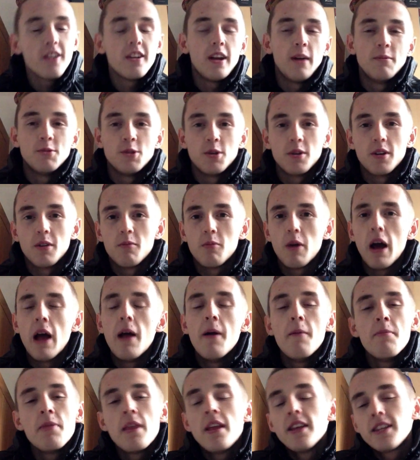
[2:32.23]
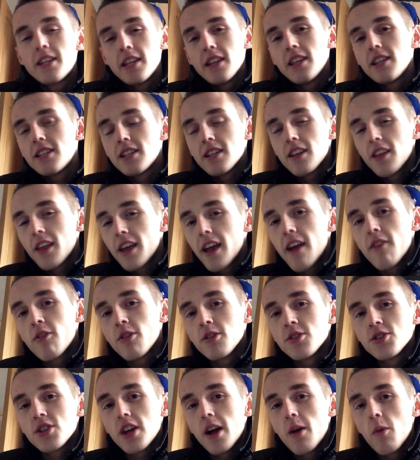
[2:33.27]
I'm joking, but see, this is the thing.
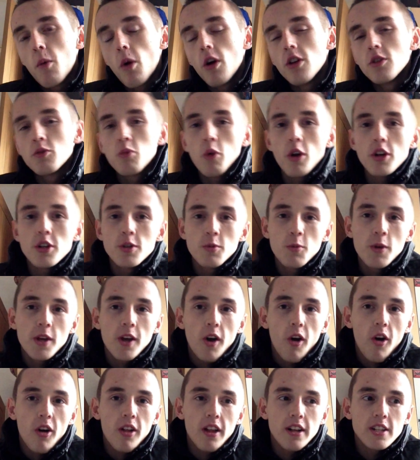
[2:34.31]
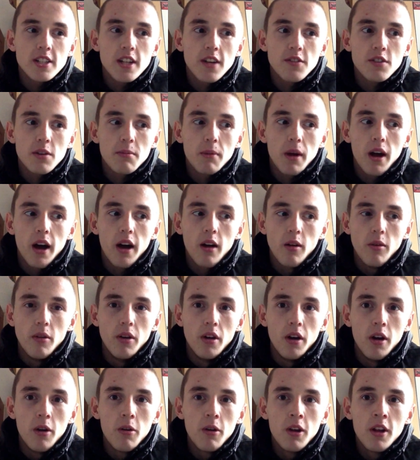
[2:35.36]
Everyone's like, what do we call ourselves? And I'm like, I
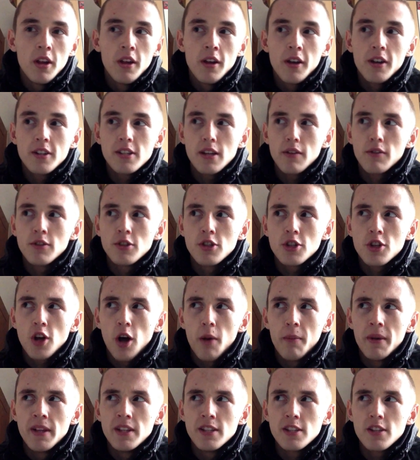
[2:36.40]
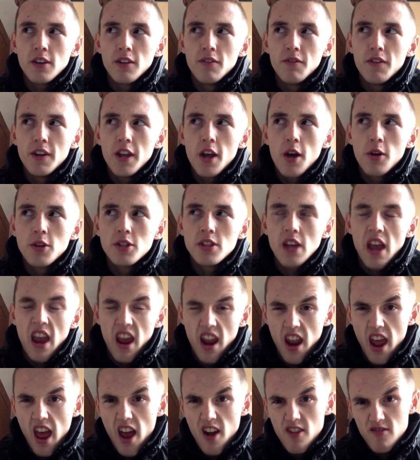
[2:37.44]
don't know. Because everyone just comments on videos
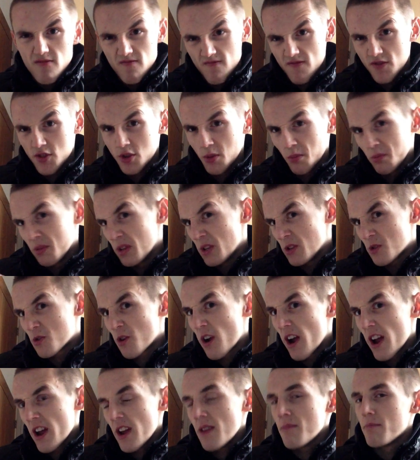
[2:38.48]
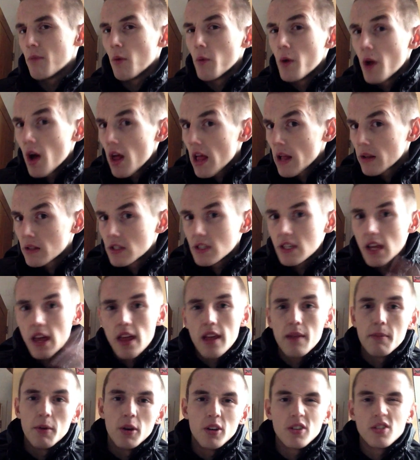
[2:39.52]
saying something train, but we're not allowed to say
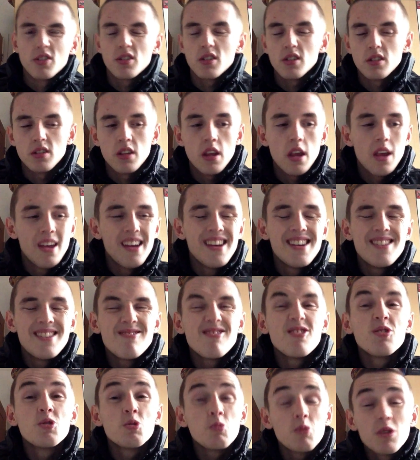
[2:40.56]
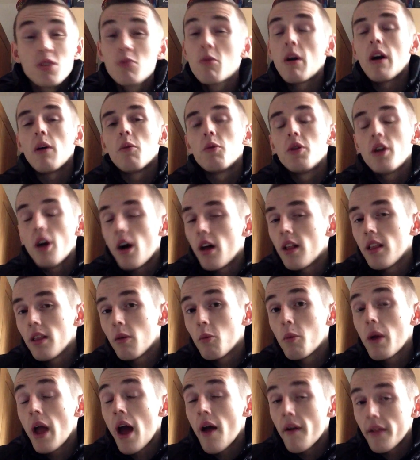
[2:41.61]
it anymore, just because...
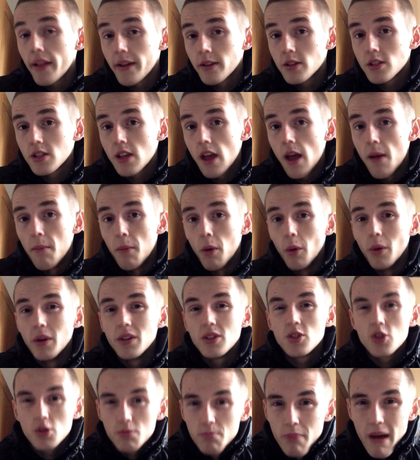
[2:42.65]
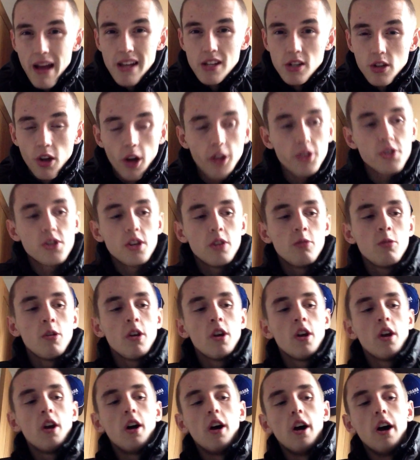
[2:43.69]
we are allowed to say it, but it's just best not to,
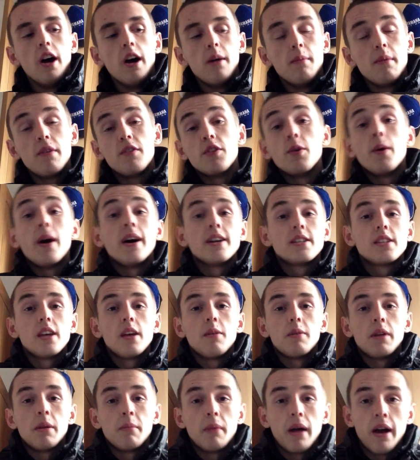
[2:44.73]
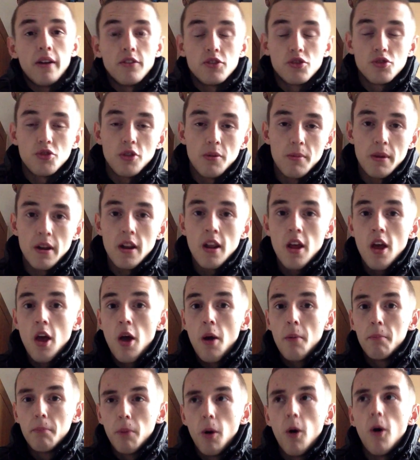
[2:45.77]
even though I say it when I'm live streaming.
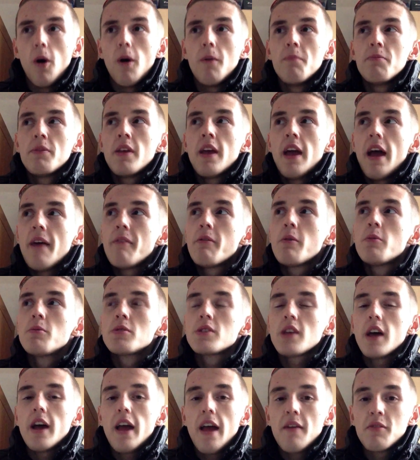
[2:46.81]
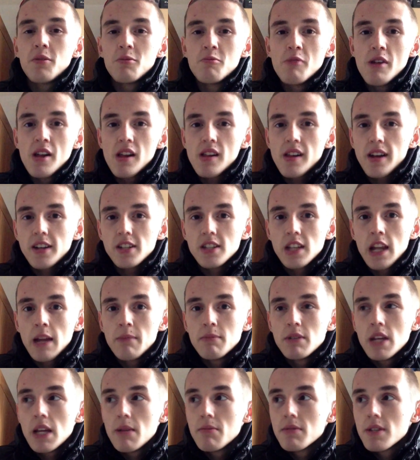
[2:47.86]
But everyone was like, everyone really likes the
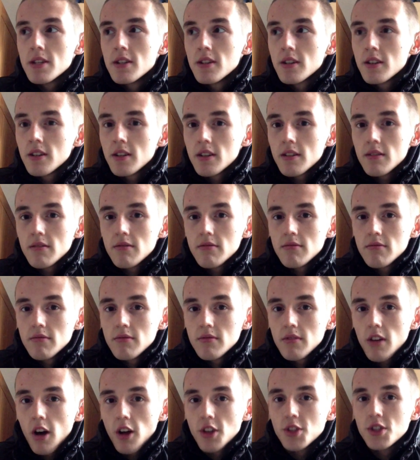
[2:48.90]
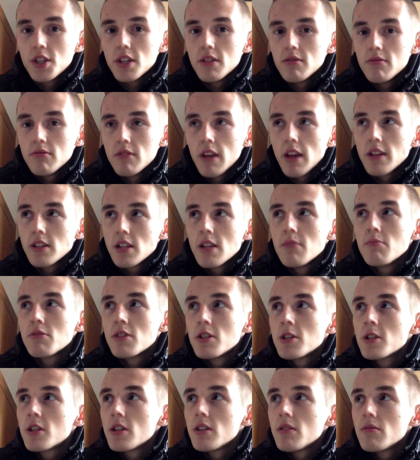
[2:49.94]
name Team Syndicate. Team
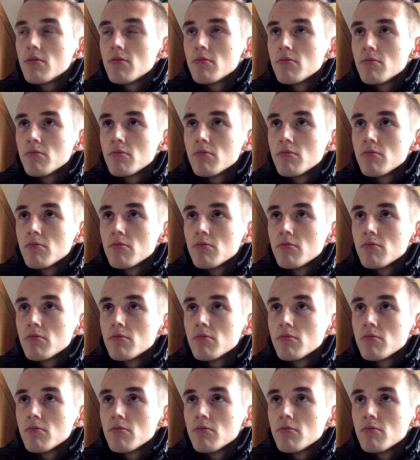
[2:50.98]
Syndicate.